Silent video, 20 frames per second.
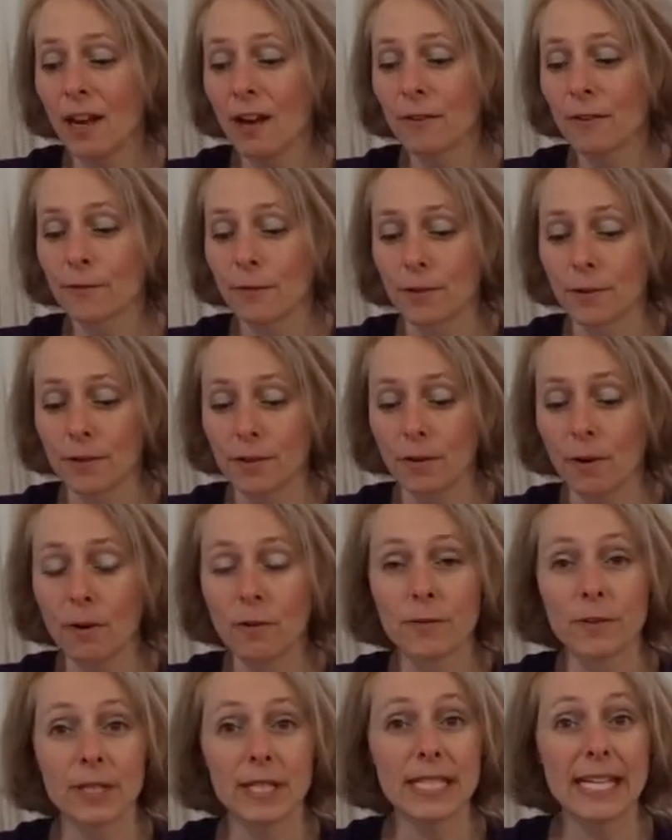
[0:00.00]
for
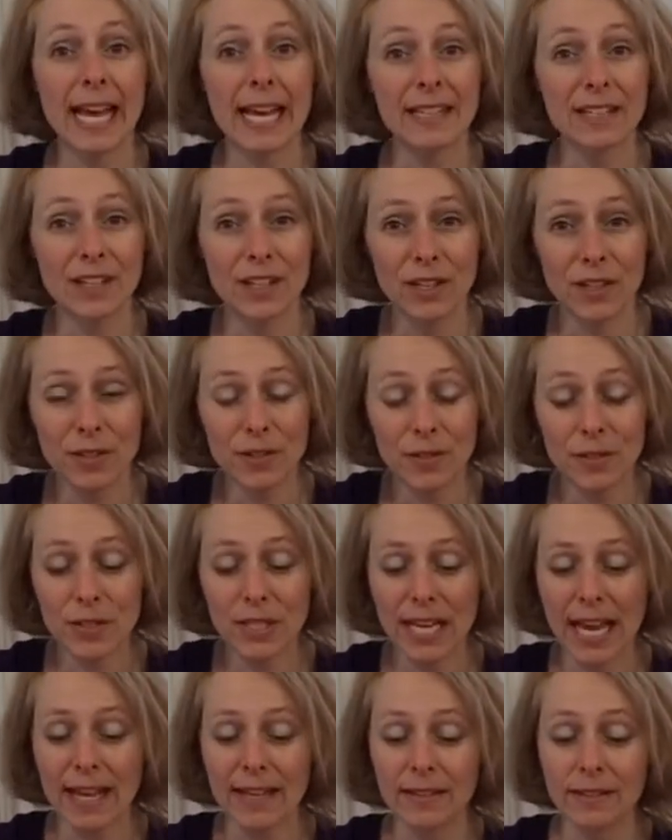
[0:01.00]
over 10 years
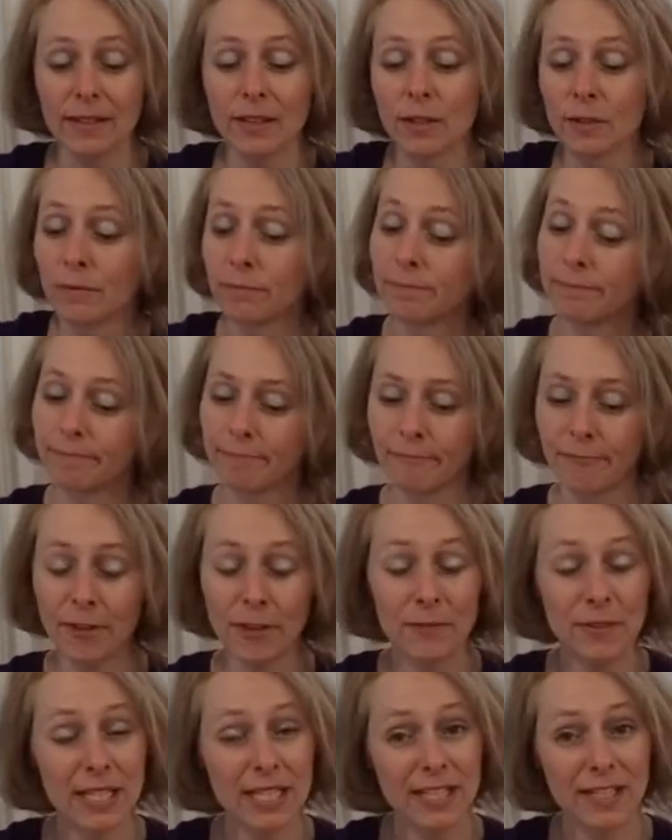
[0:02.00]
and
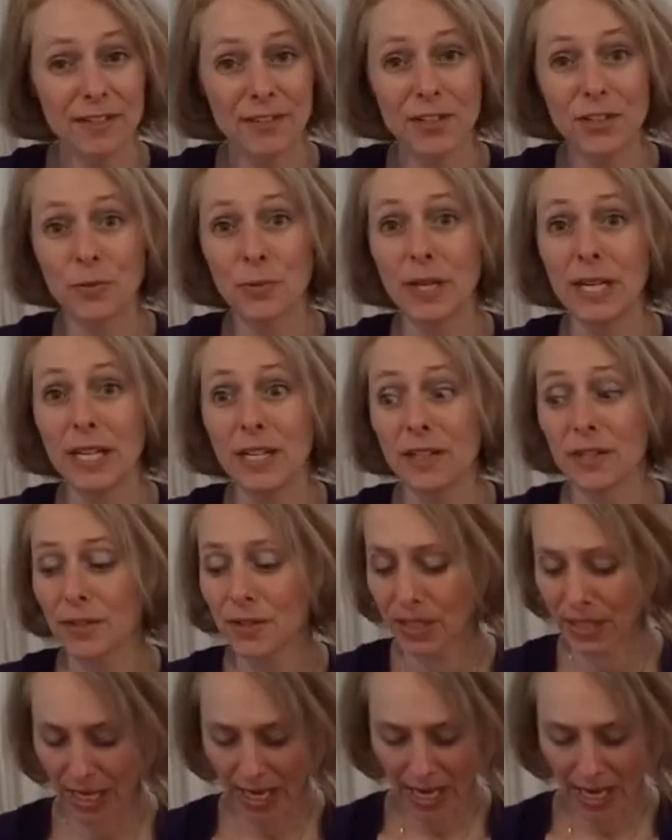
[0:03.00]
15 years, 20 years,